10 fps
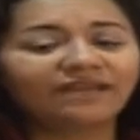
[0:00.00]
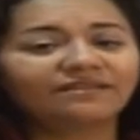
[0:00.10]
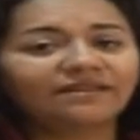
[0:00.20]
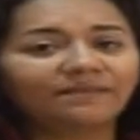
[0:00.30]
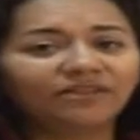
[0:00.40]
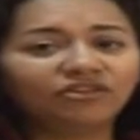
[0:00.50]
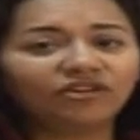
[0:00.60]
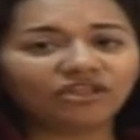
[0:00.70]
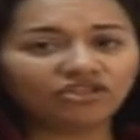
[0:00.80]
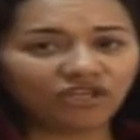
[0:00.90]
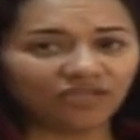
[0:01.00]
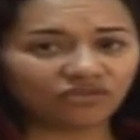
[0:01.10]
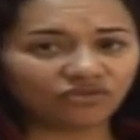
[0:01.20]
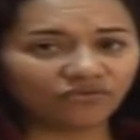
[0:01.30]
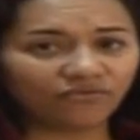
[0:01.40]
the matter
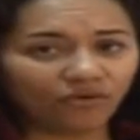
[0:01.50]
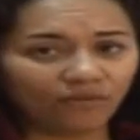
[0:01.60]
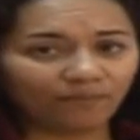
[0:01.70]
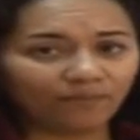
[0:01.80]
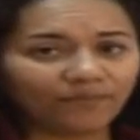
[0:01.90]
changes from